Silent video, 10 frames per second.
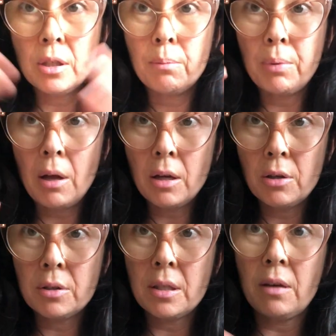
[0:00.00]
block
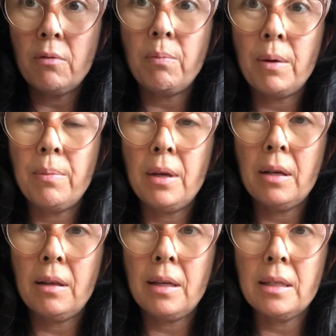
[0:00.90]
yourself by being
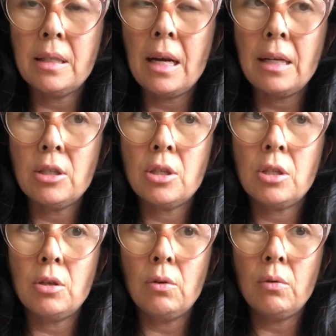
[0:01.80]
like attached
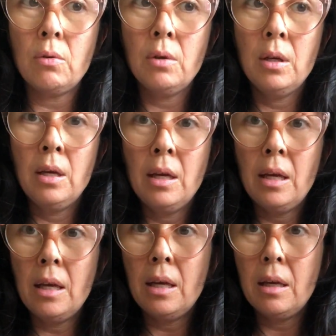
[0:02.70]
to,
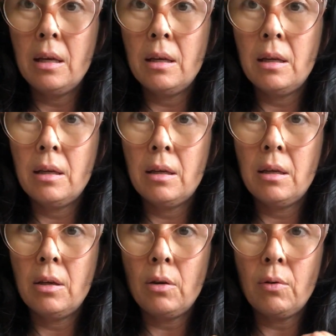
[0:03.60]

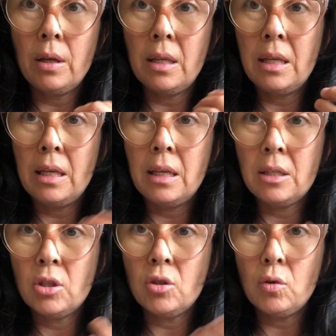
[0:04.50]
it needing
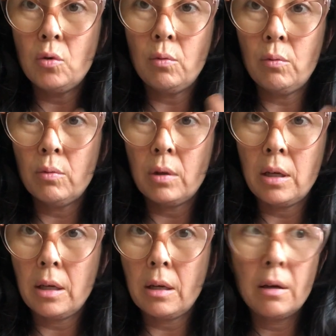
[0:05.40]
to
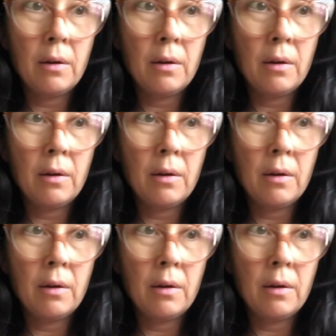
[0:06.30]
like